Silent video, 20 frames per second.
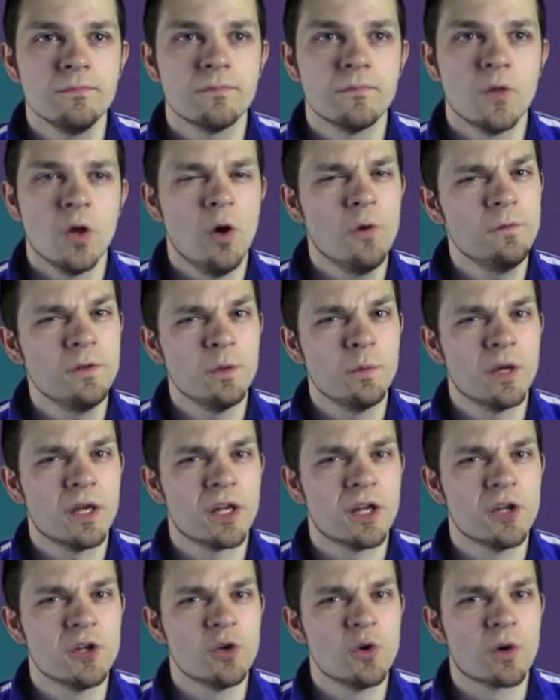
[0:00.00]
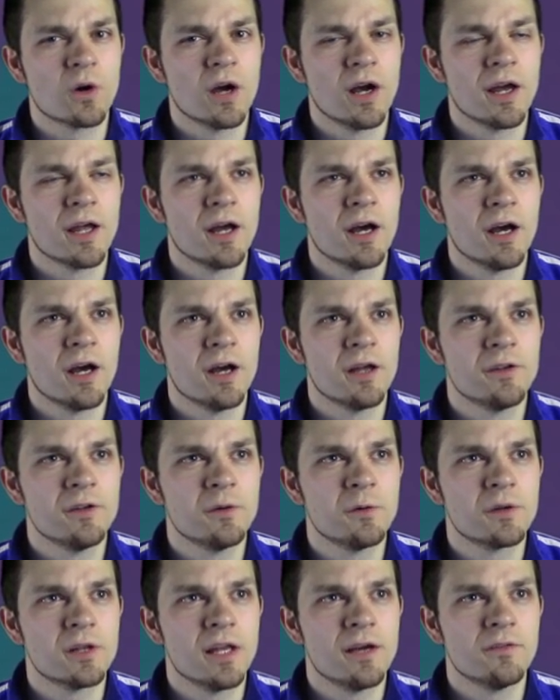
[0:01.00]
Hopefully we get a newer uh, uh
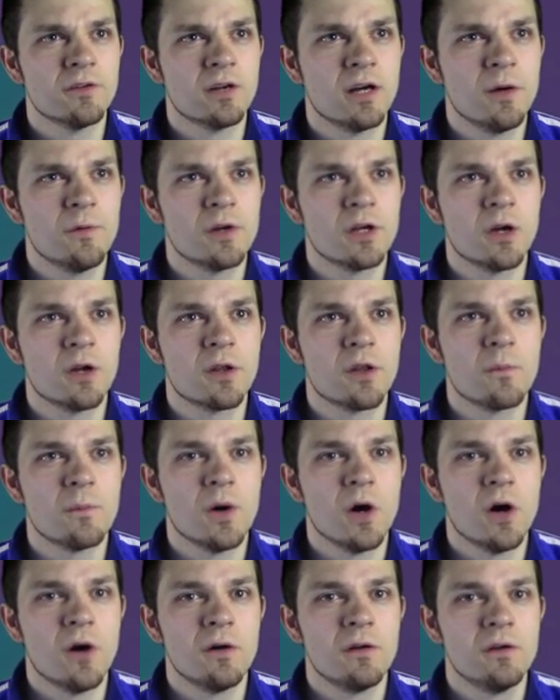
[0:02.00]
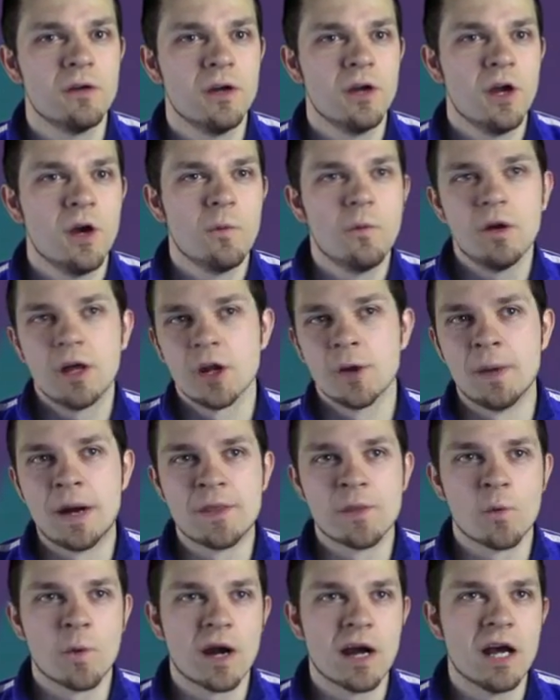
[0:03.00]
newer level. I want to go to the mall. Well, I don't
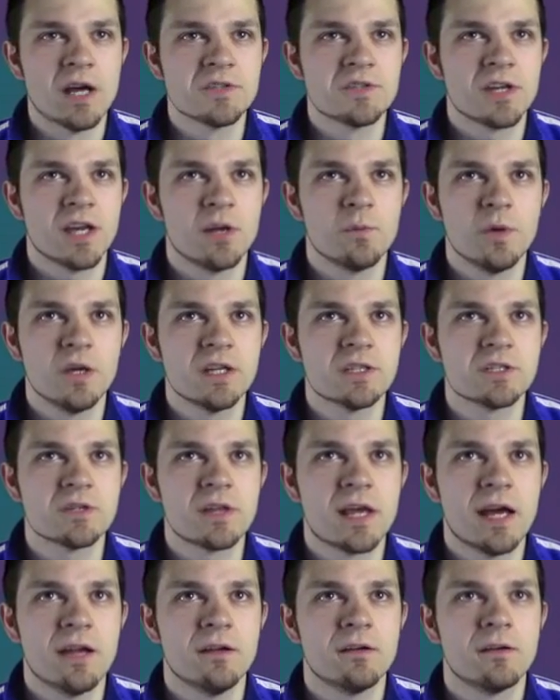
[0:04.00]
mind the warehouse again. We could do that.